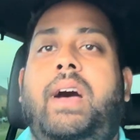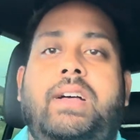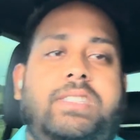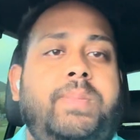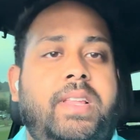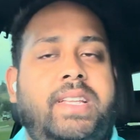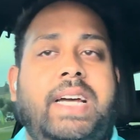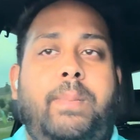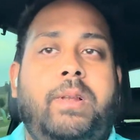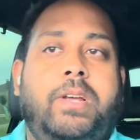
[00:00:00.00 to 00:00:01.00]
It's gonna be linked
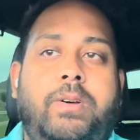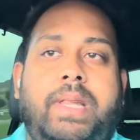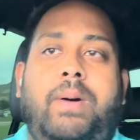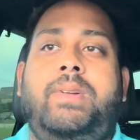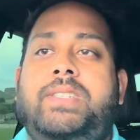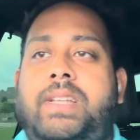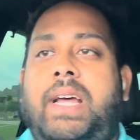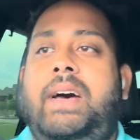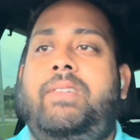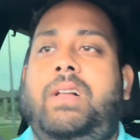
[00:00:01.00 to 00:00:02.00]
down below. That one is gonna
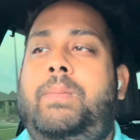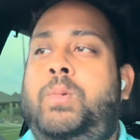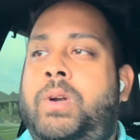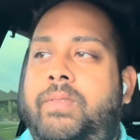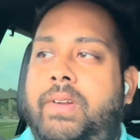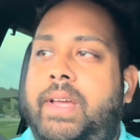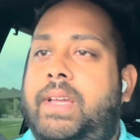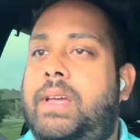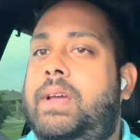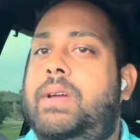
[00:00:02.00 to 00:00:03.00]
have a lot more of like
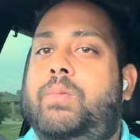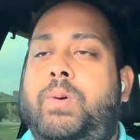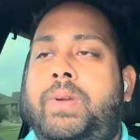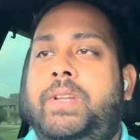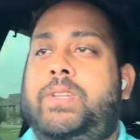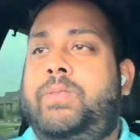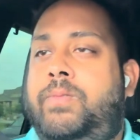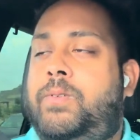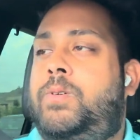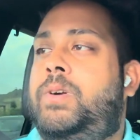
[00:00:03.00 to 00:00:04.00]
what we're gonna do
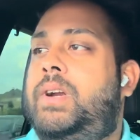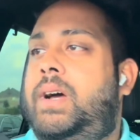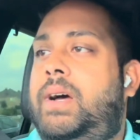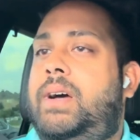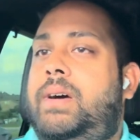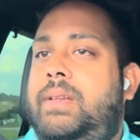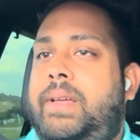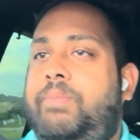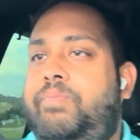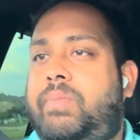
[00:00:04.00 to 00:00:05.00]
for
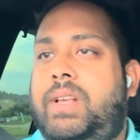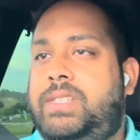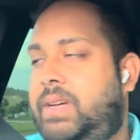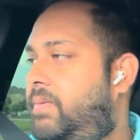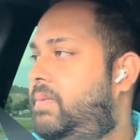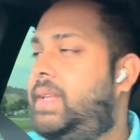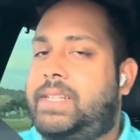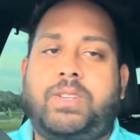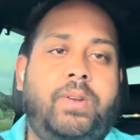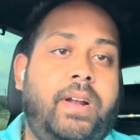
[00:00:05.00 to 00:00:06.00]
like stuff
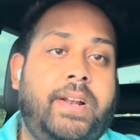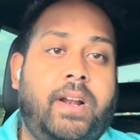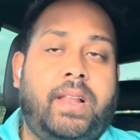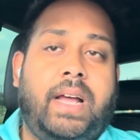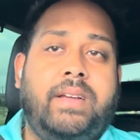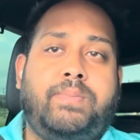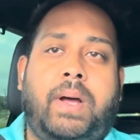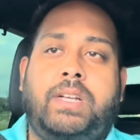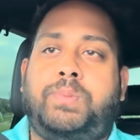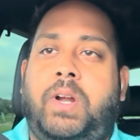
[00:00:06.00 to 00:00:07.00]
that's going on in our lives,
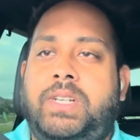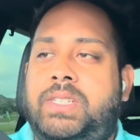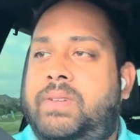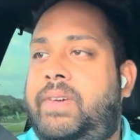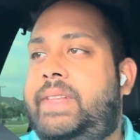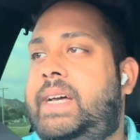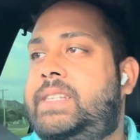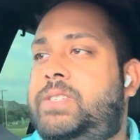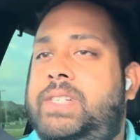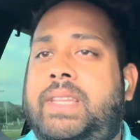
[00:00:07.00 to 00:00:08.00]
past projects, stuff like that.
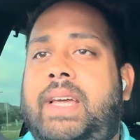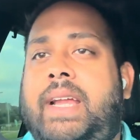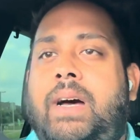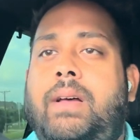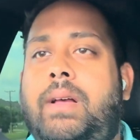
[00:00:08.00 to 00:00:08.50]
So check that out.